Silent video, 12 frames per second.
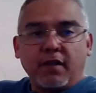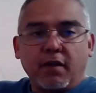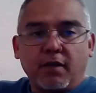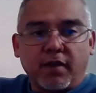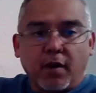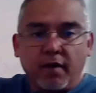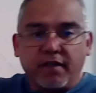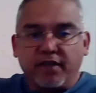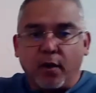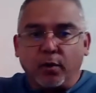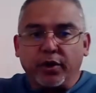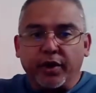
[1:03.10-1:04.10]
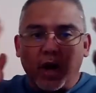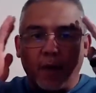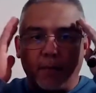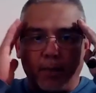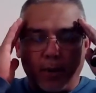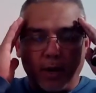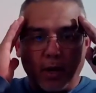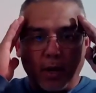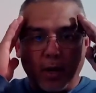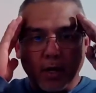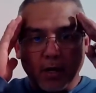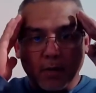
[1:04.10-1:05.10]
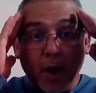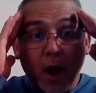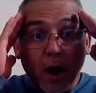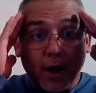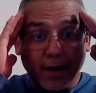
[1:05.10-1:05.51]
you're going to fold it up in your mind.